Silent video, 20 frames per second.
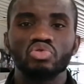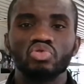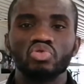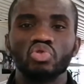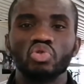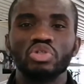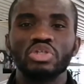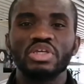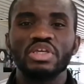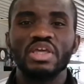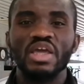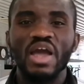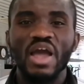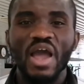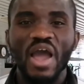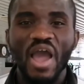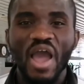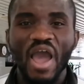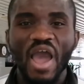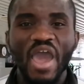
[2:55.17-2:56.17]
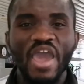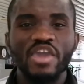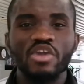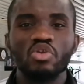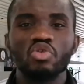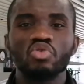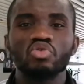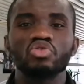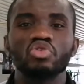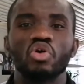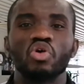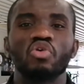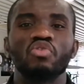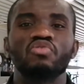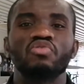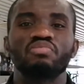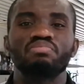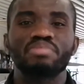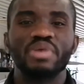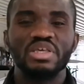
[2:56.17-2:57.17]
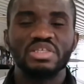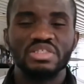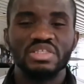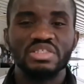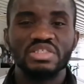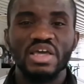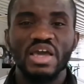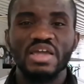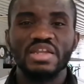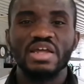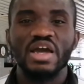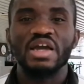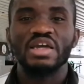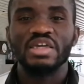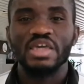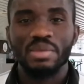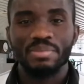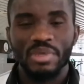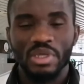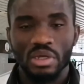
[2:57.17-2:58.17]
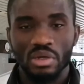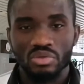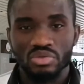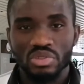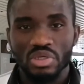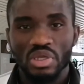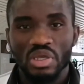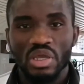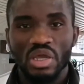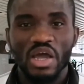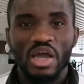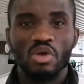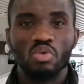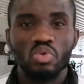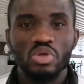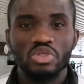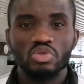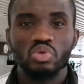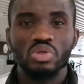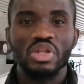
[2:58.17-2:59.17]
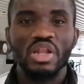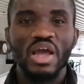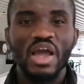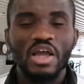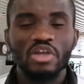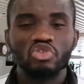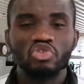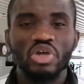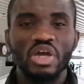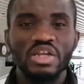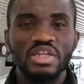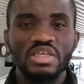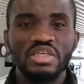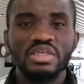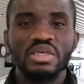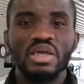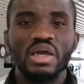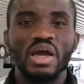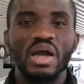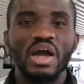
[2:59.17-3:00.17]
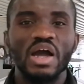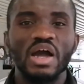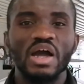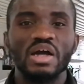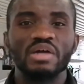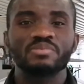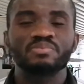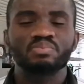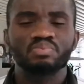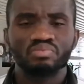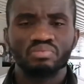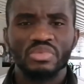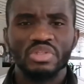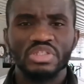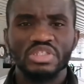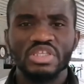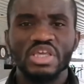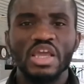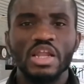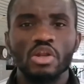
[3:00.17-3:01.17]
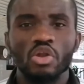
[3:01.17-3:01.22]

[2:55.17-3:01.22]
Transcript: the high use of pesticide and chemicals, and which will actually tell